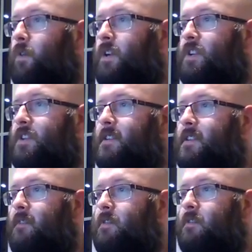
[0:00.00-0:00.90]
Question
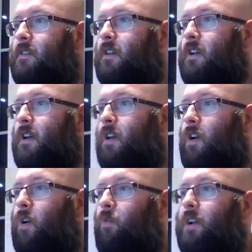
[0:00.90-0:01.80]
7.
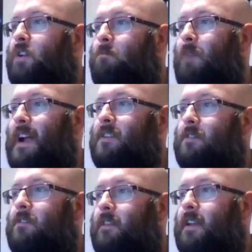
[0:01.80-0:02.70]
Which
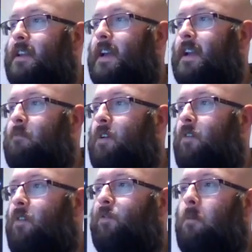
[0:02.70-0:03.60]
band got their
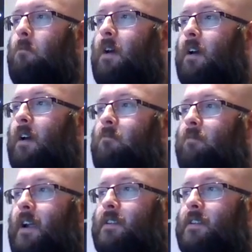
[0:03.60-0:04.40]
name from Marlon